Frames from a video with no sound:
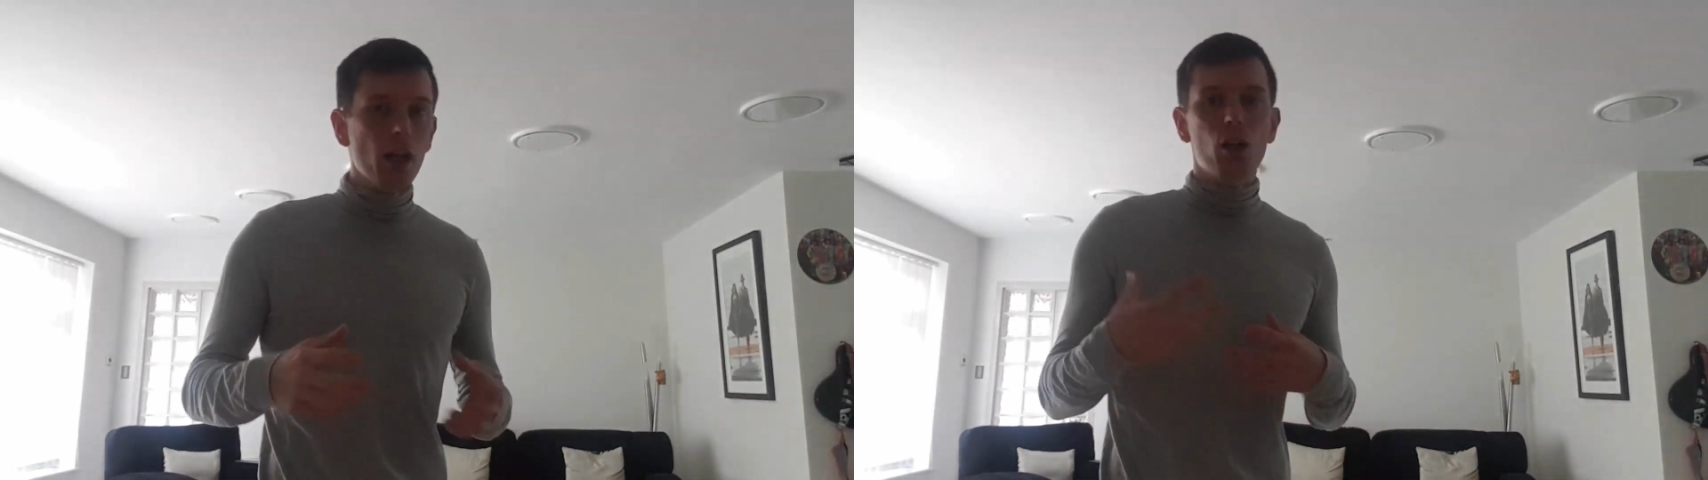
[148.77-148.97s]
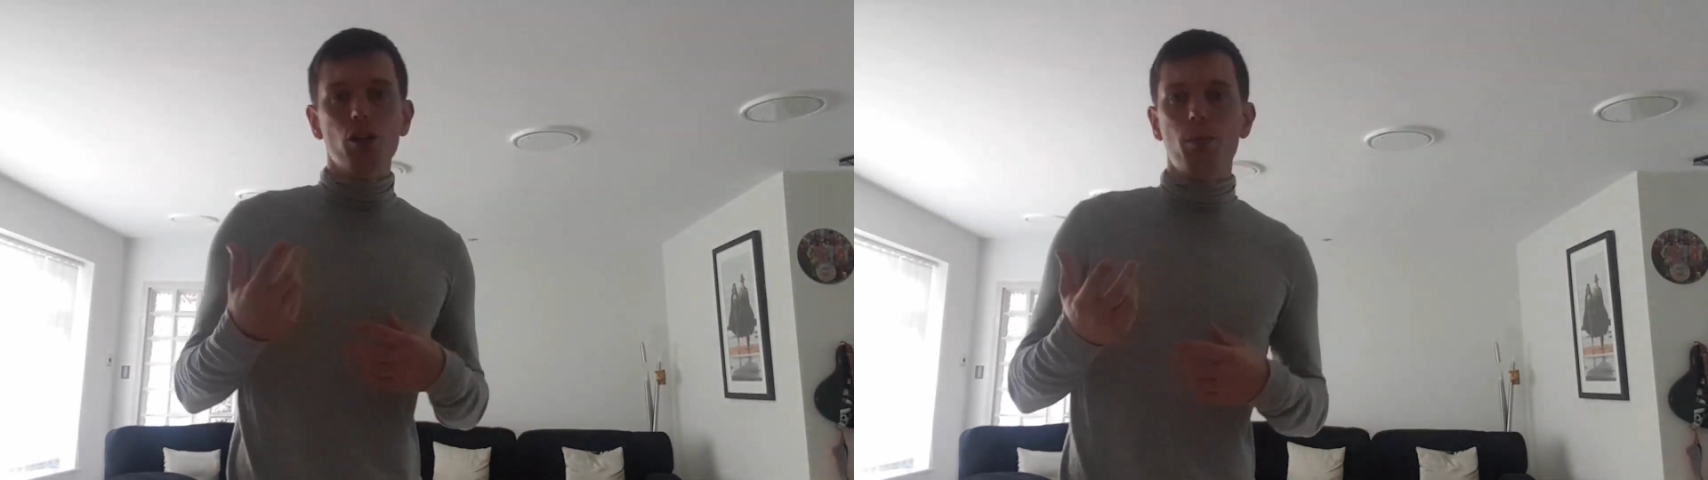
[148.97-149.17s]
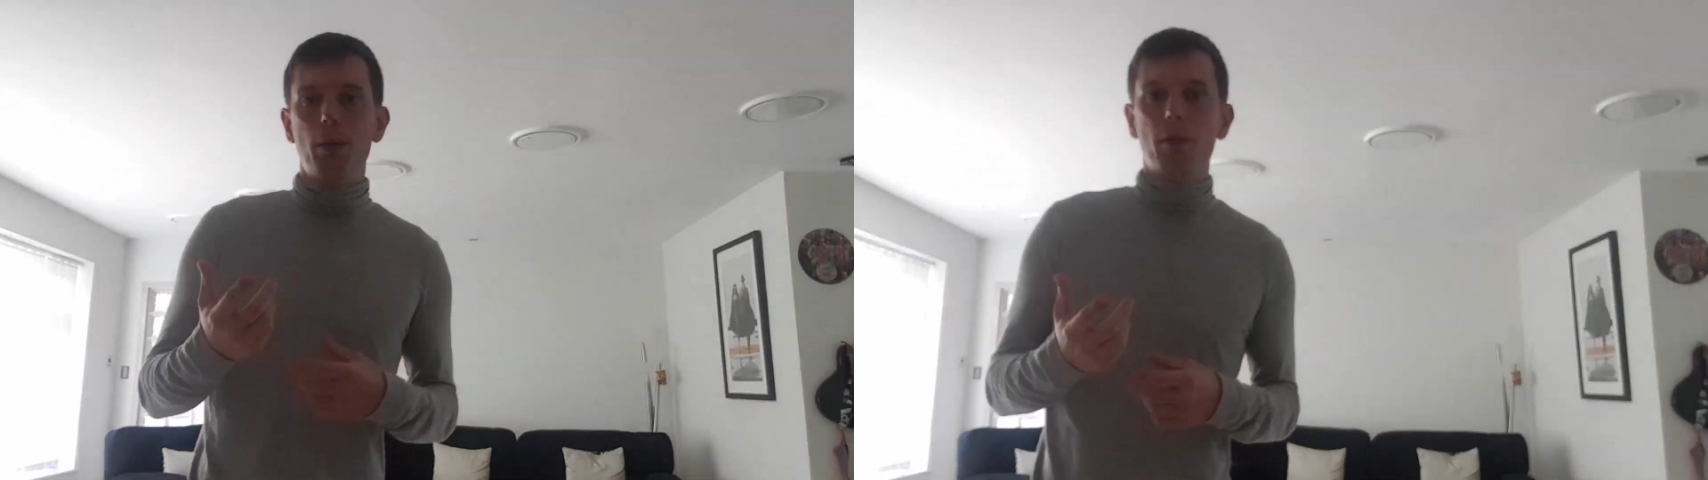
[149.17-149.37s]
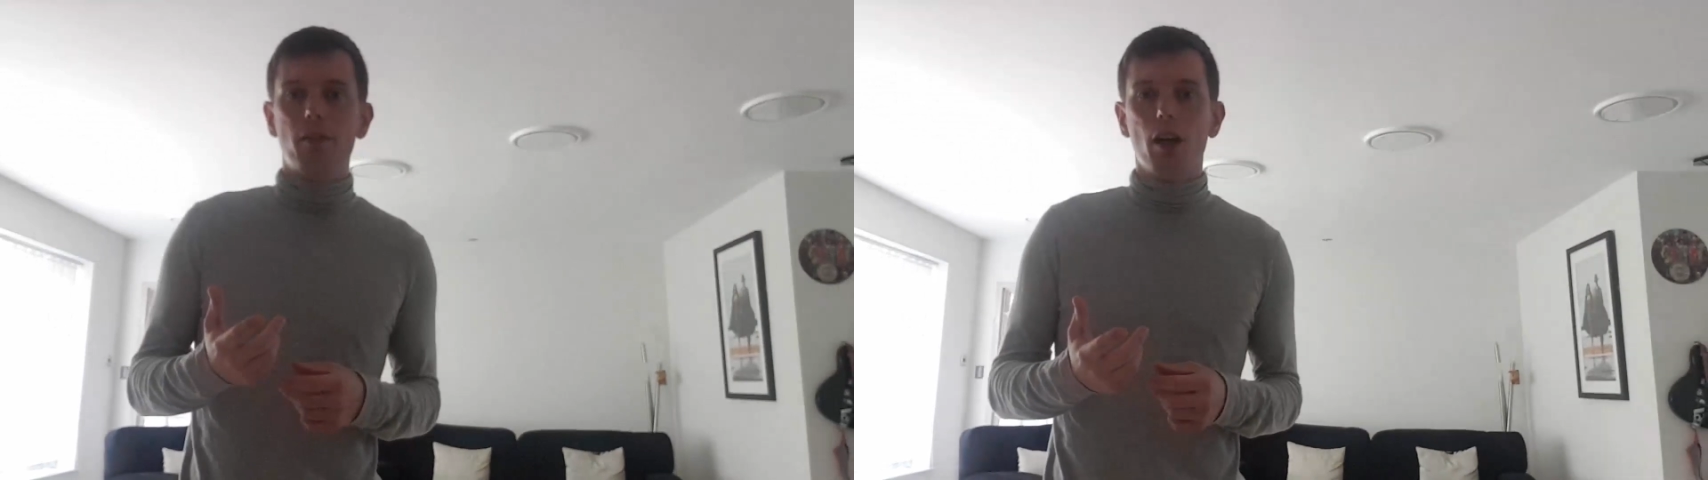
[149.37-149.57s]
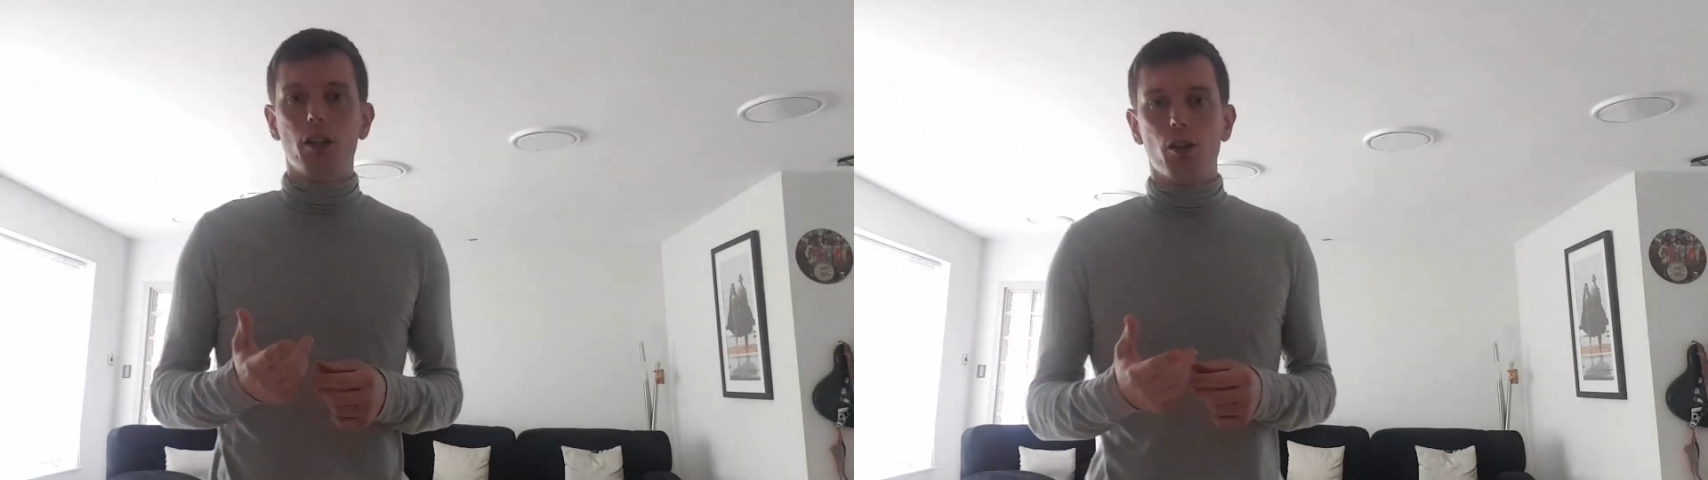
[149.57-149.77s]
Lots of people
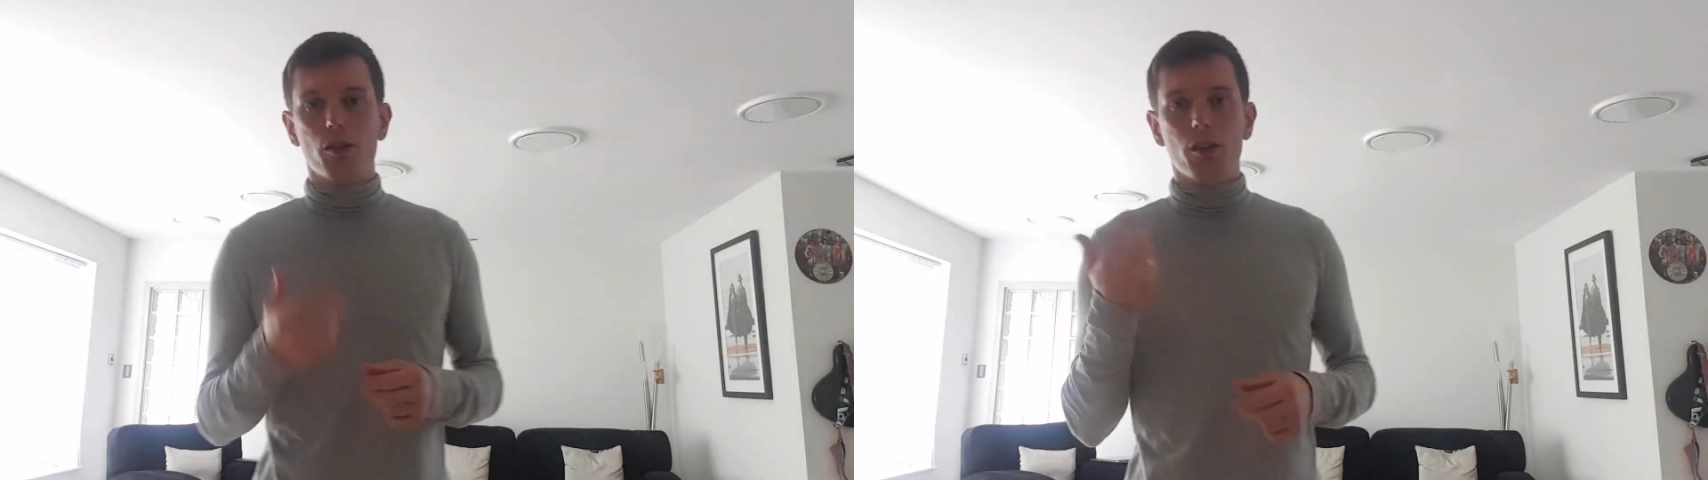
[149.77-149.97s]
I've heard use